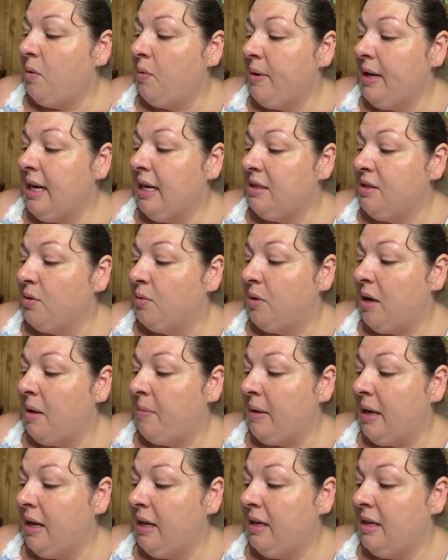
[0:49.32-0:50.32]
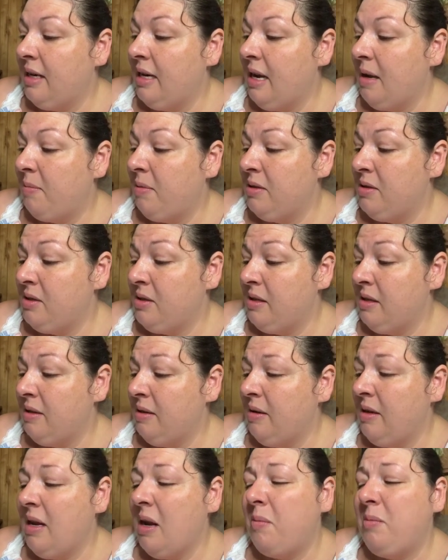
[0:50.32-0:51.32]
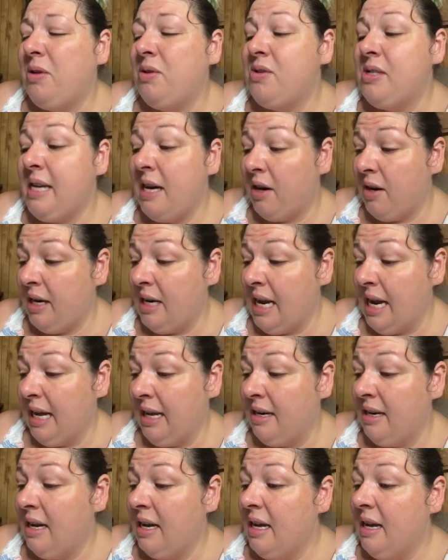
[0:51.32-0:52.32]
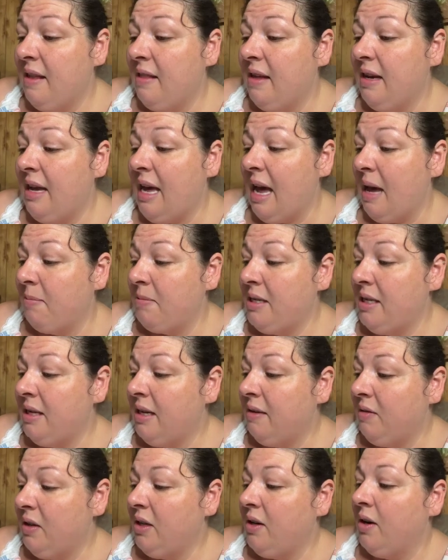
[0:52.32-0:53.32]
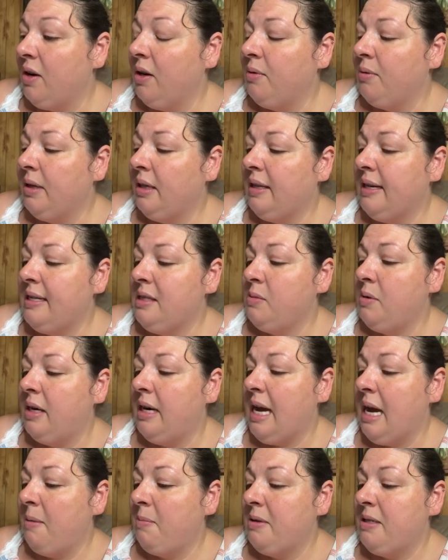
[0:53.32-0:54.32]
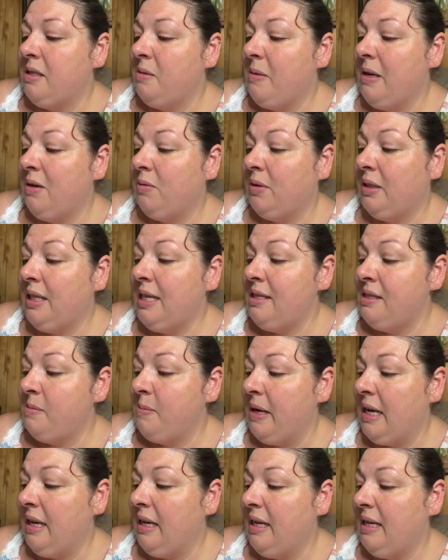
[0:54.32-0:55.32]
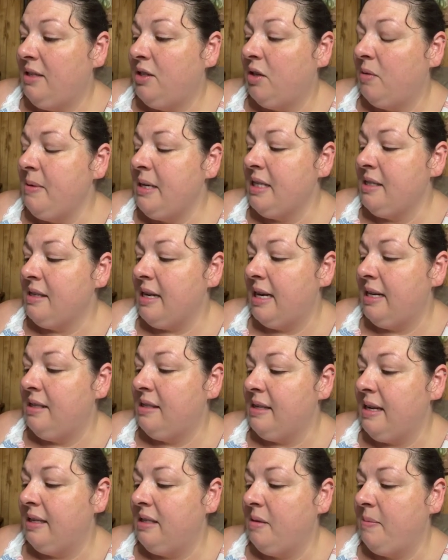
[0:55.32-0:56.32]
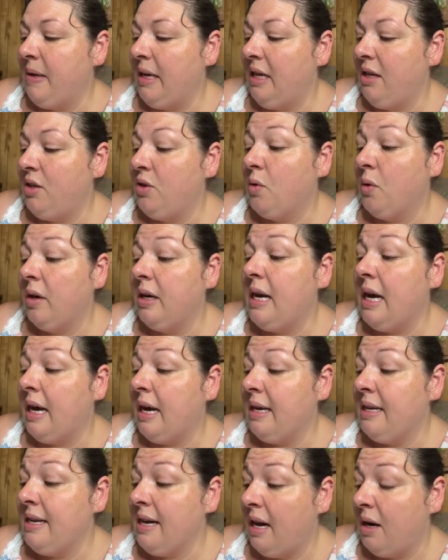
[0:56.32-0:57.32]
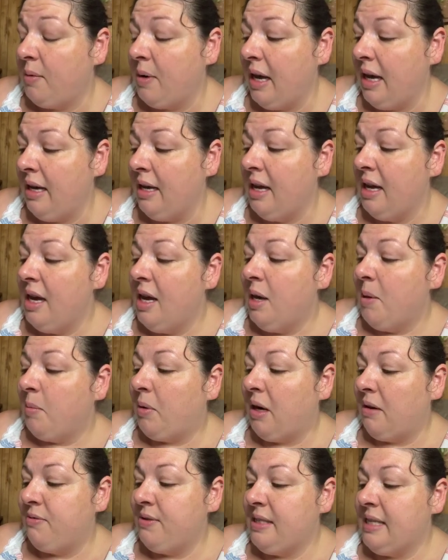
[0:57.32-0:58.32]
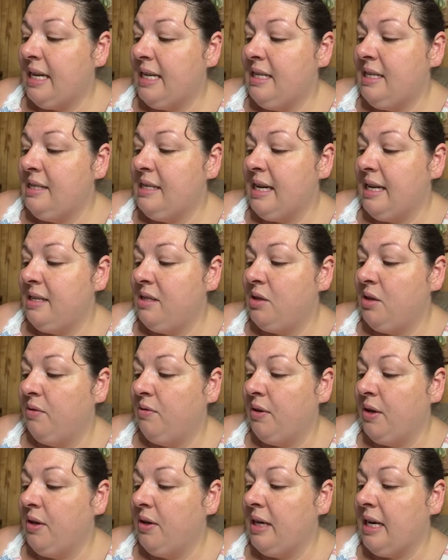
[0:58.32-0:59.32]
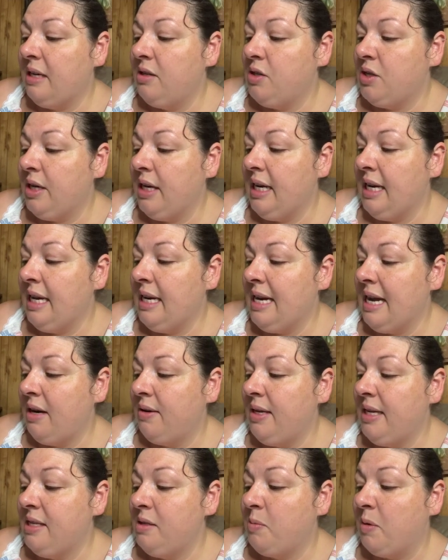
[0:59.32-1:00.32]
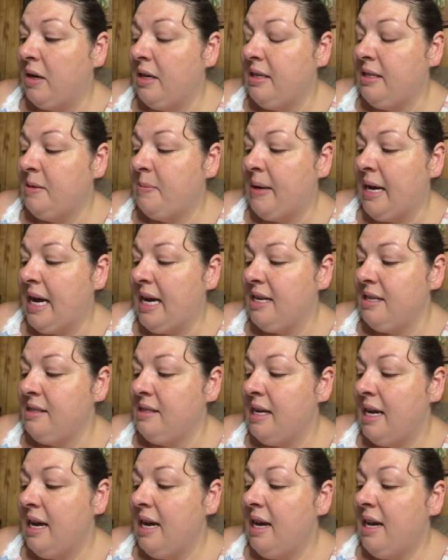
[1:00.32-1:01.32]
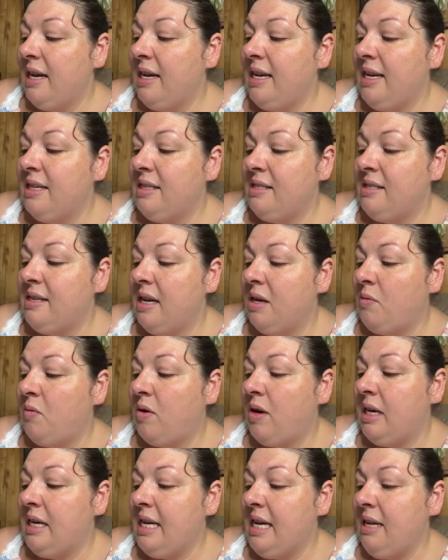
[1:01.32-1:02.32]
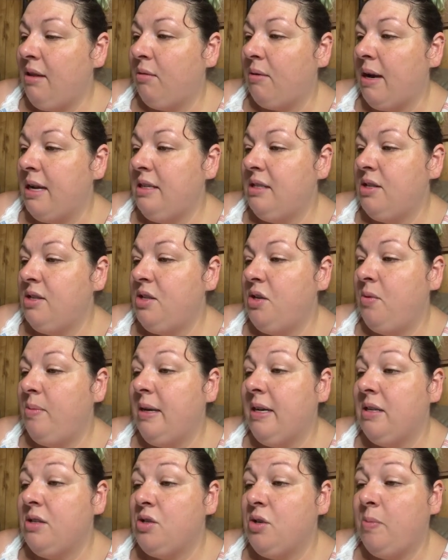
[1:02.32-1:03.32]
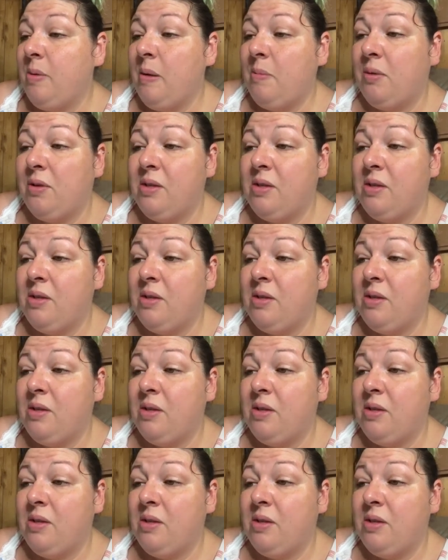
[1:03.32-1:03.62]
When we got to Ramah, Nebuzaradan, the captain of the guard, realized what had happened to me and released me. He took me aside and said to me, "Your God, Yahweh, prophesied disaster for your country, and now he has brought it to pass. He has done what he threatened to do because your